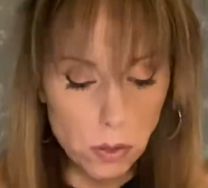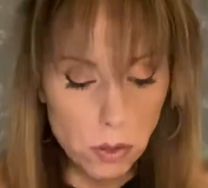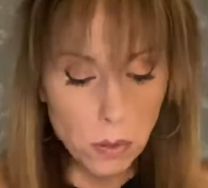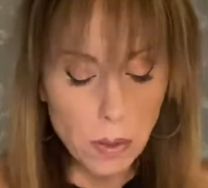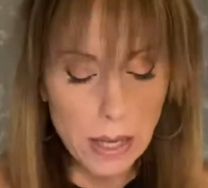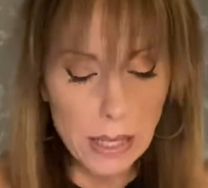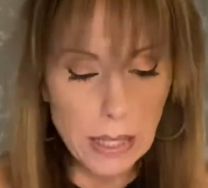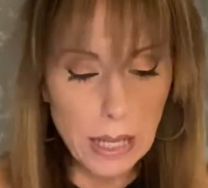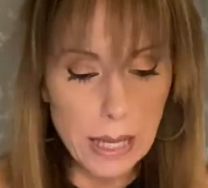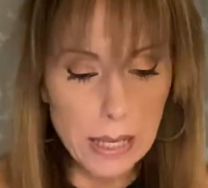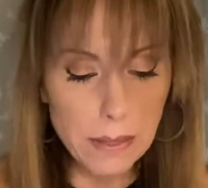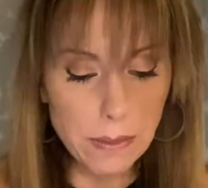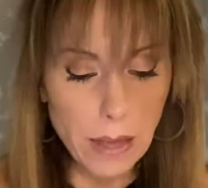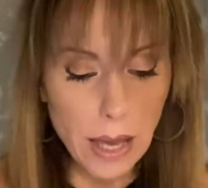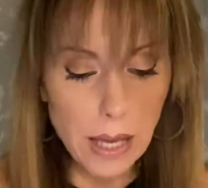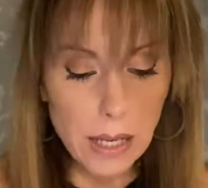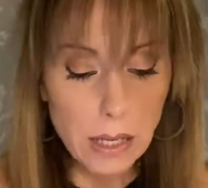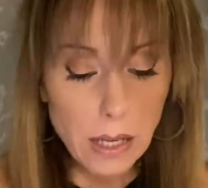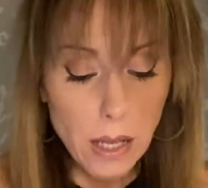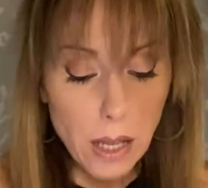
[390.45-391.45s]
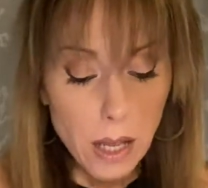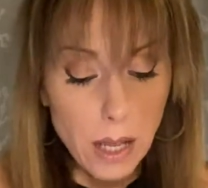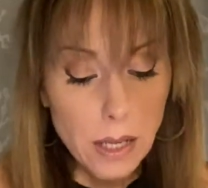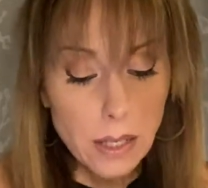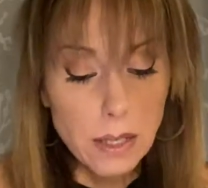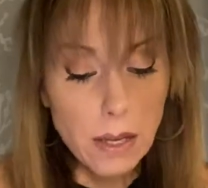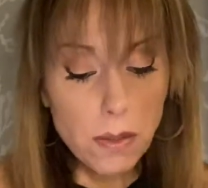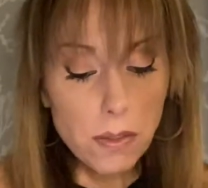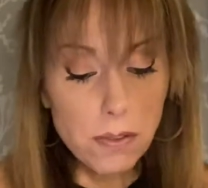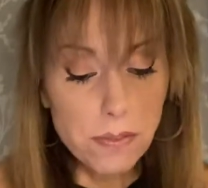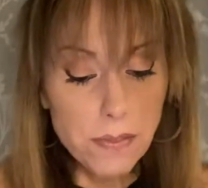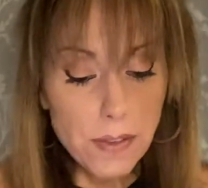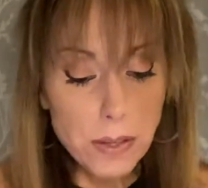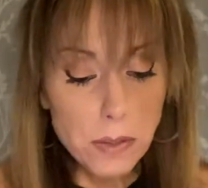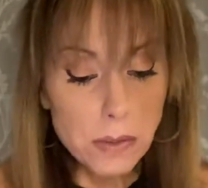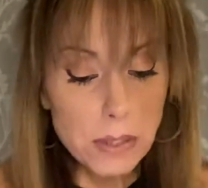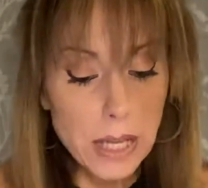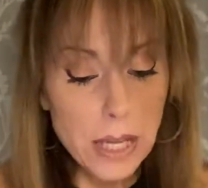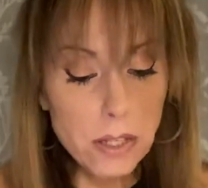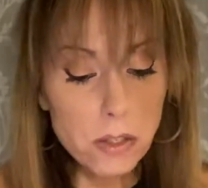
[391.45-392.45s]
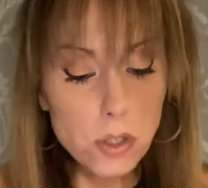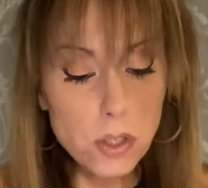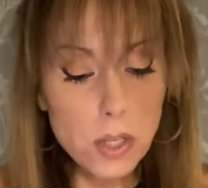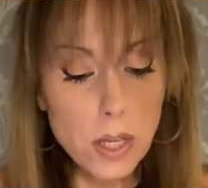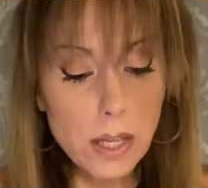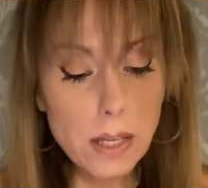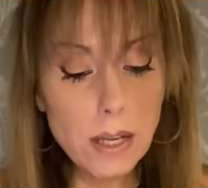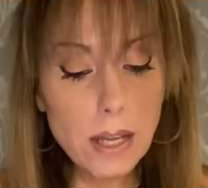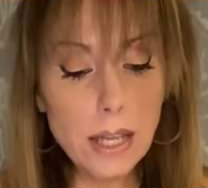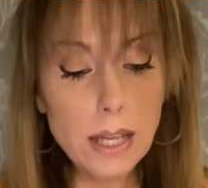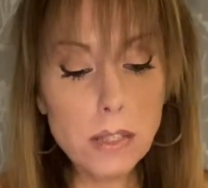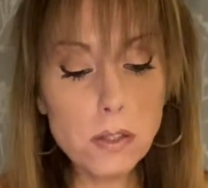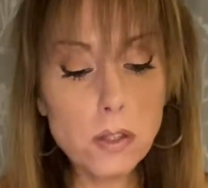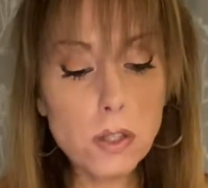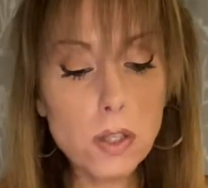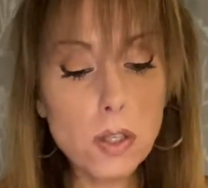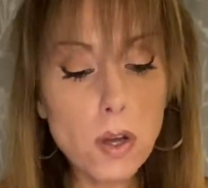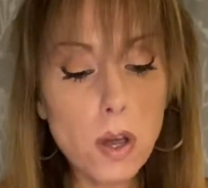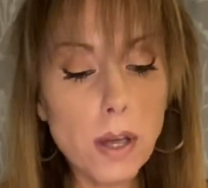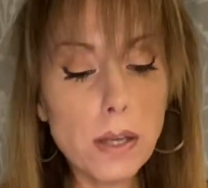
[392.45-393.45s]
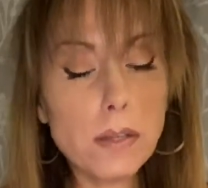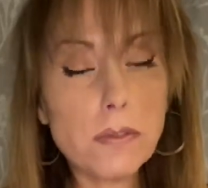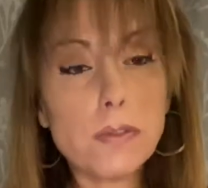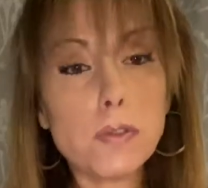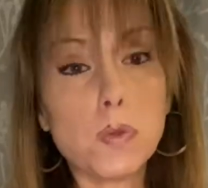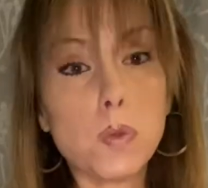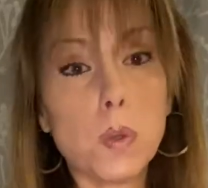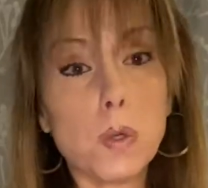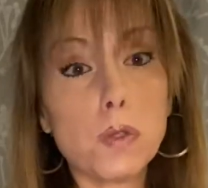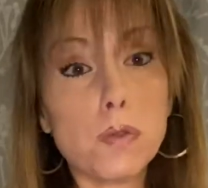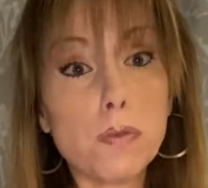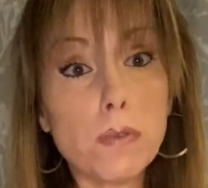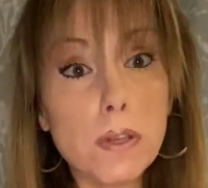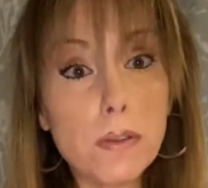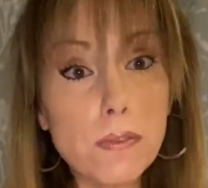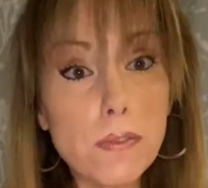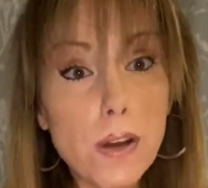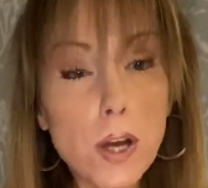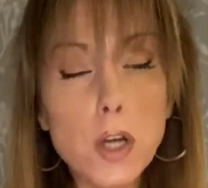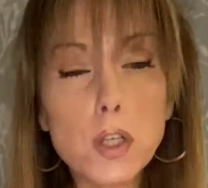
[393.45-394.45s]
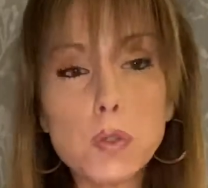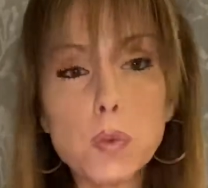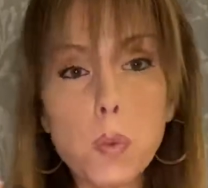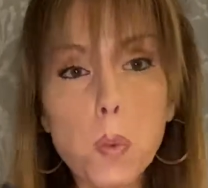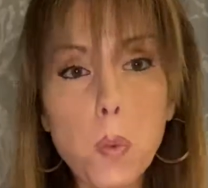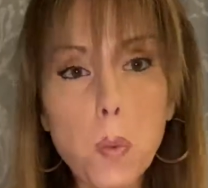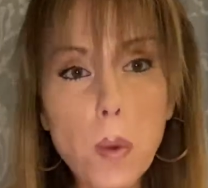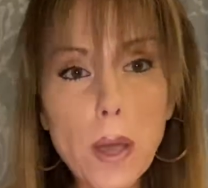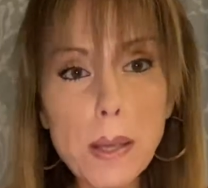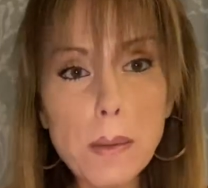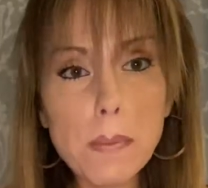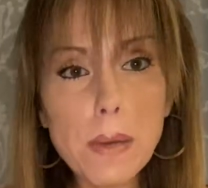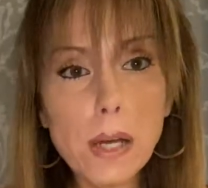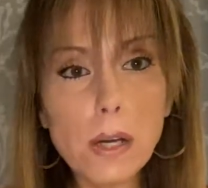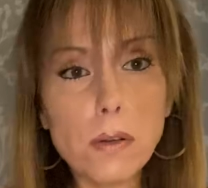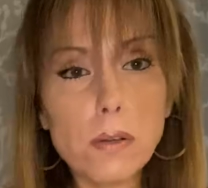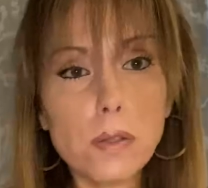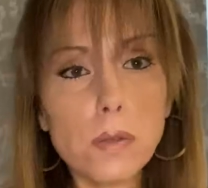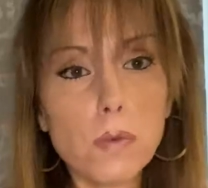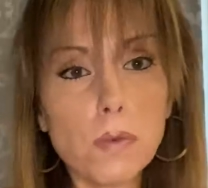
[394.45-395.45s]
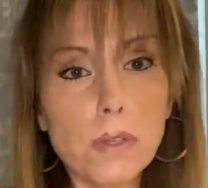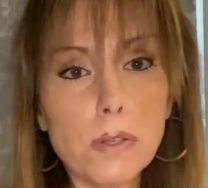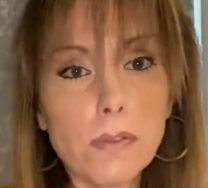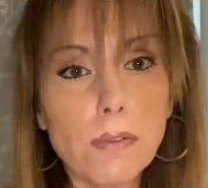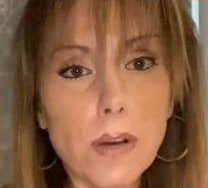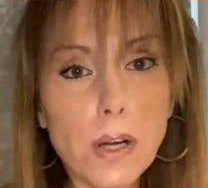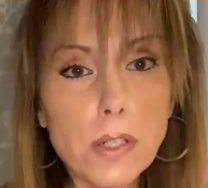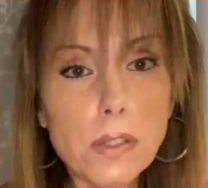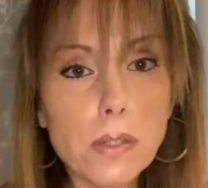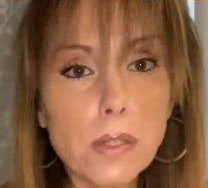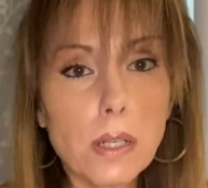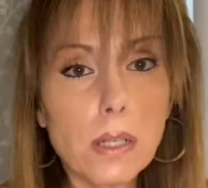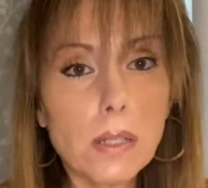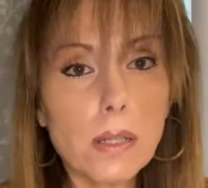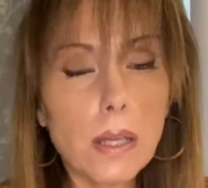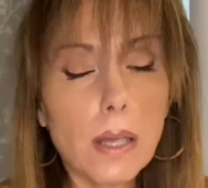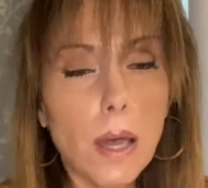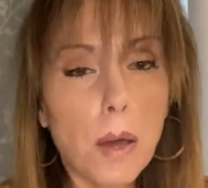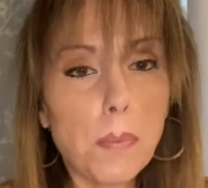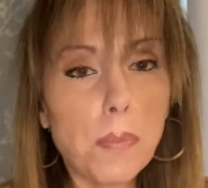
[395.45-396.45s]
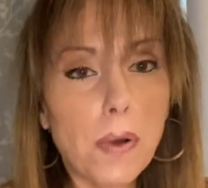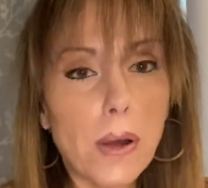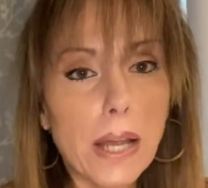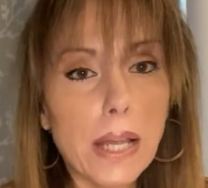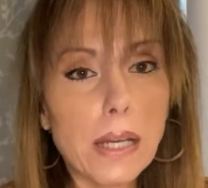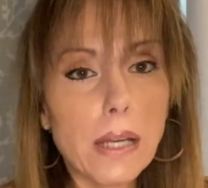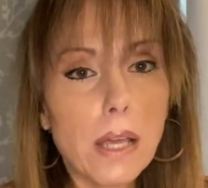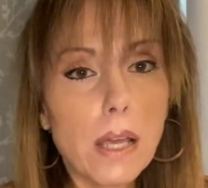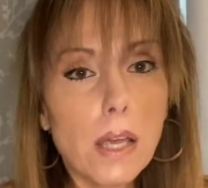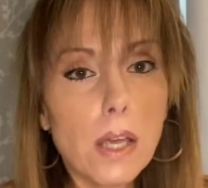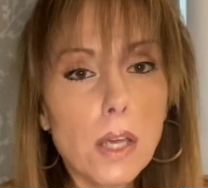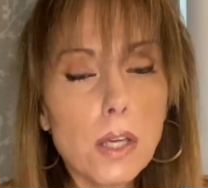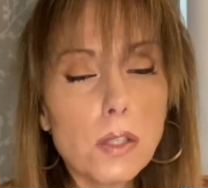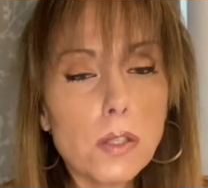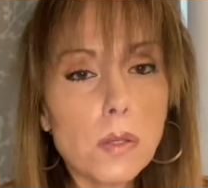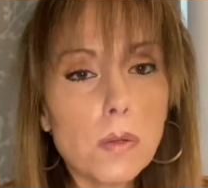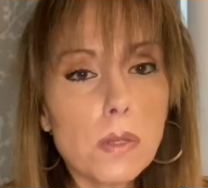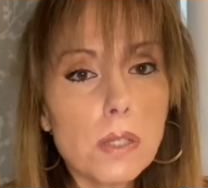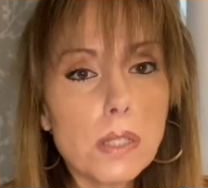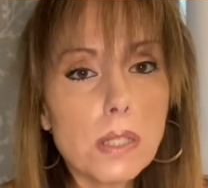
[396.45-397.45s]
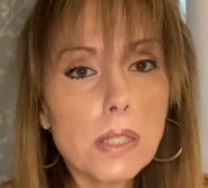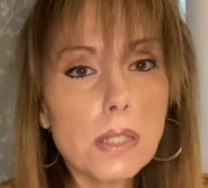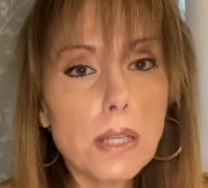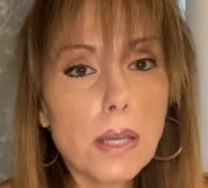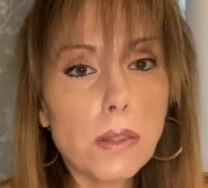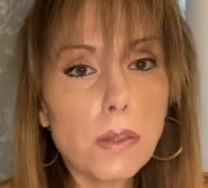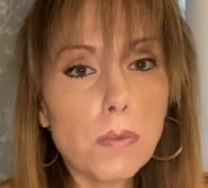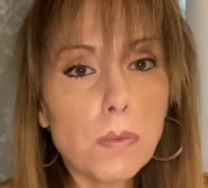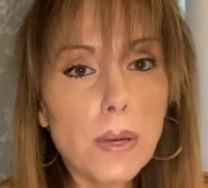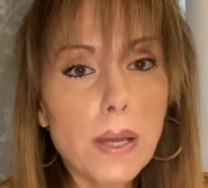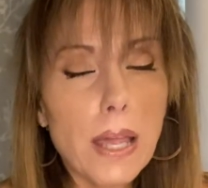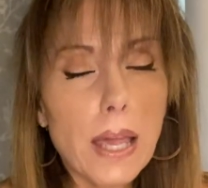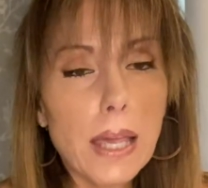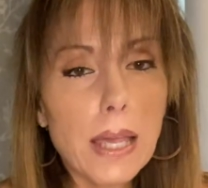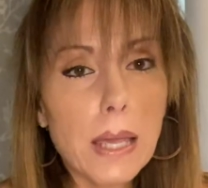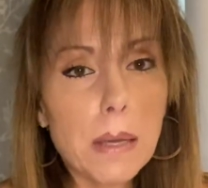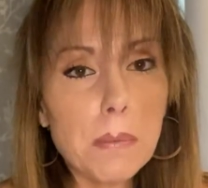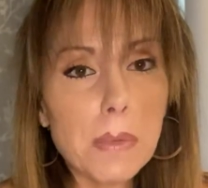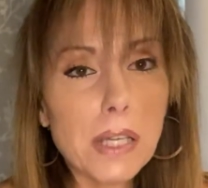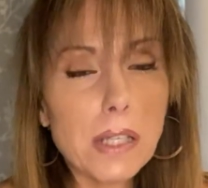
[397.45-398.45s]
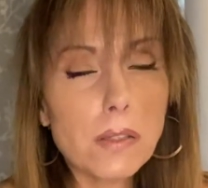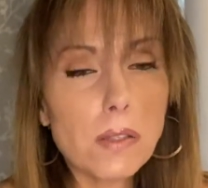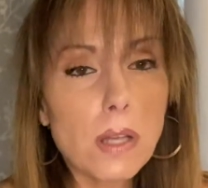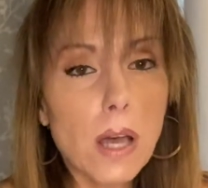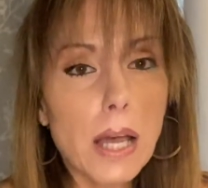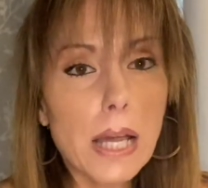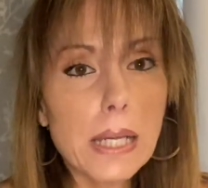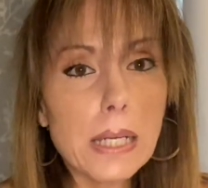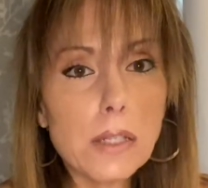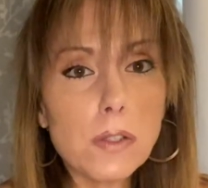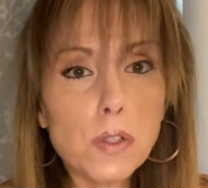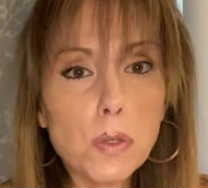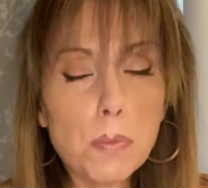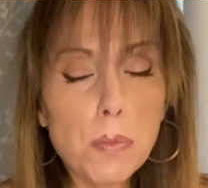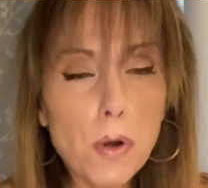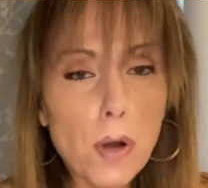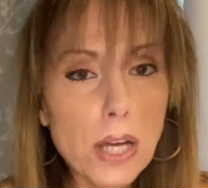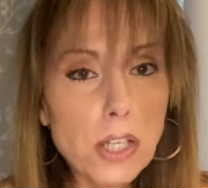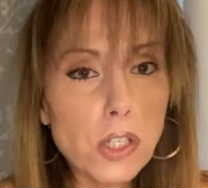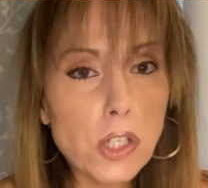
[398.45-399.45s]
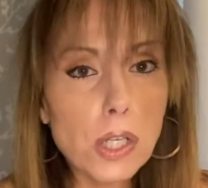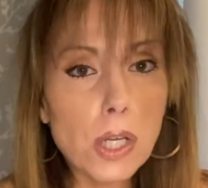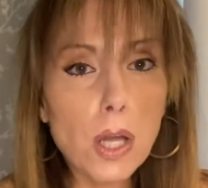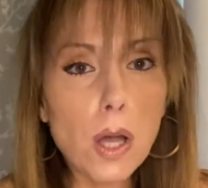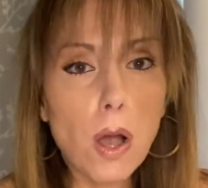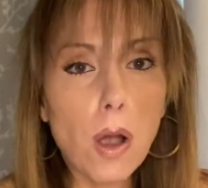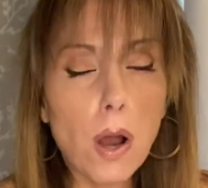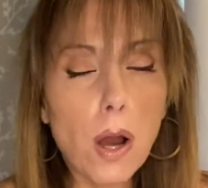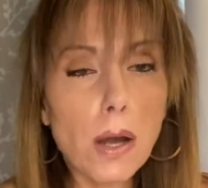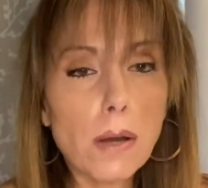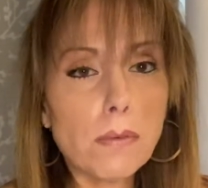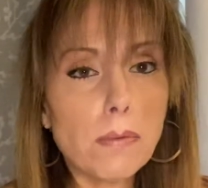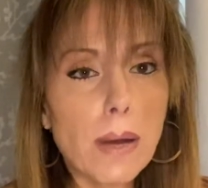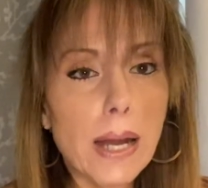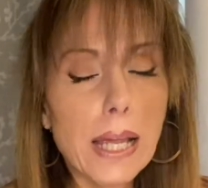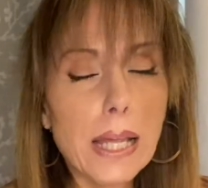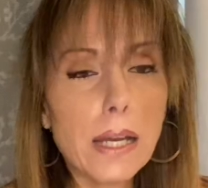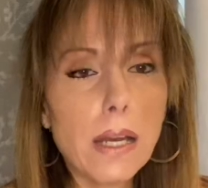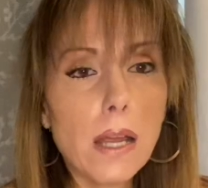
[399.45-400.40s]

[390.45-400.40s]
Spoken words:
So I like that. Now the foundation is the Nine of Swords reverse. Way better in the reverse than in the upright. So this is that 3 a.m. anxiety, depression card, right?